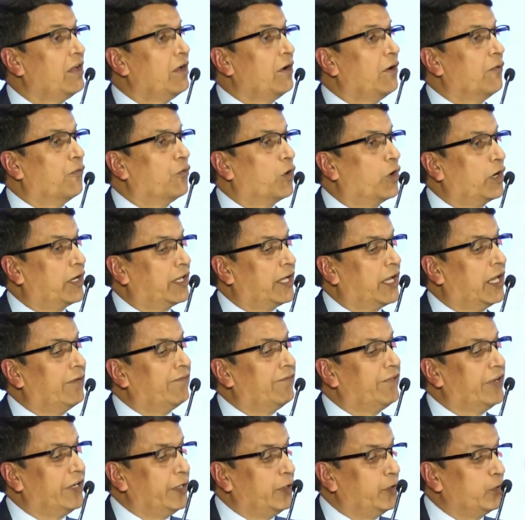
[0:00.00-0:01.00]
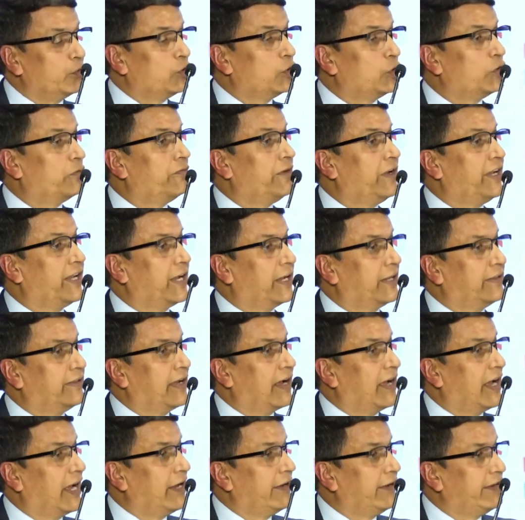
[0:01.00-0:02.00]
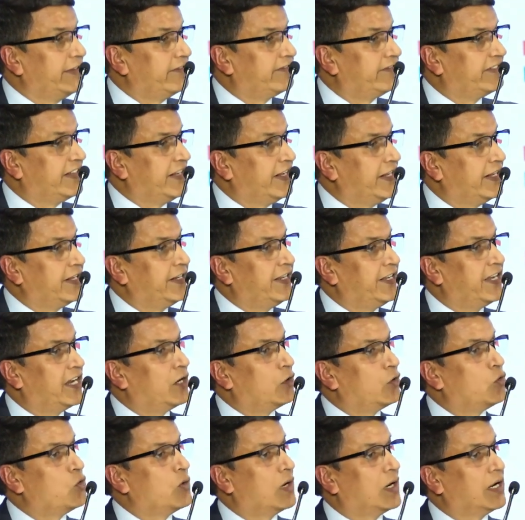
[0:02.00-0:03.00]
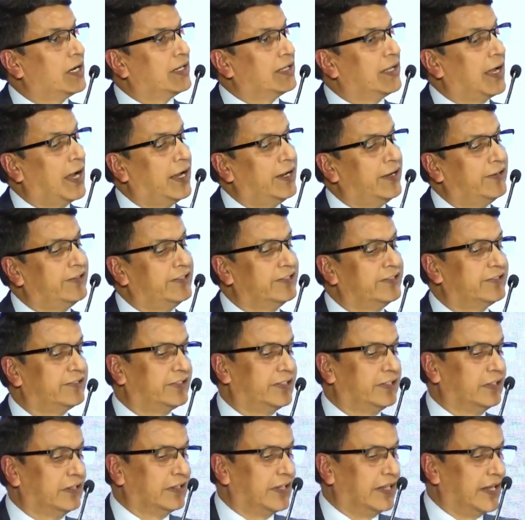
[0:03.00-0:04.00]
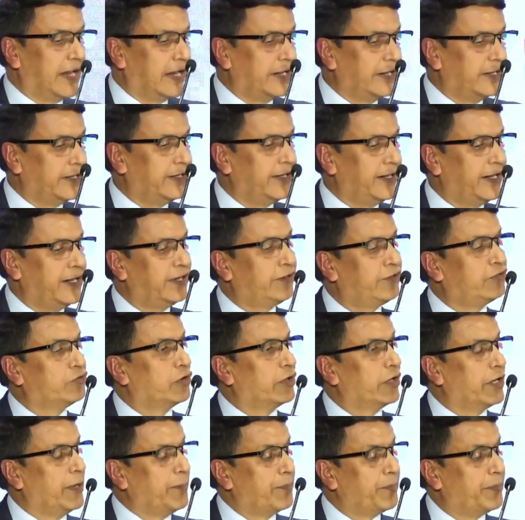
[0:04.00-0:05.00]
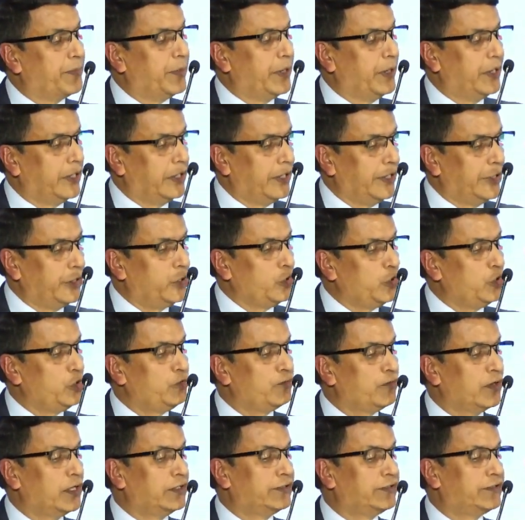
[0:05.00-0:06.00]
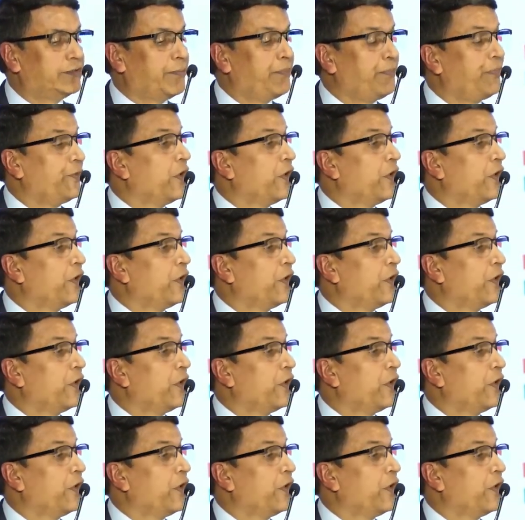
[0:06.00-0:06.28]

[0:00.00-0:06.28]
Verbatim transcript: what can we do, where are the high-risk area, who are high-risk uh, candidates or uh, individuals,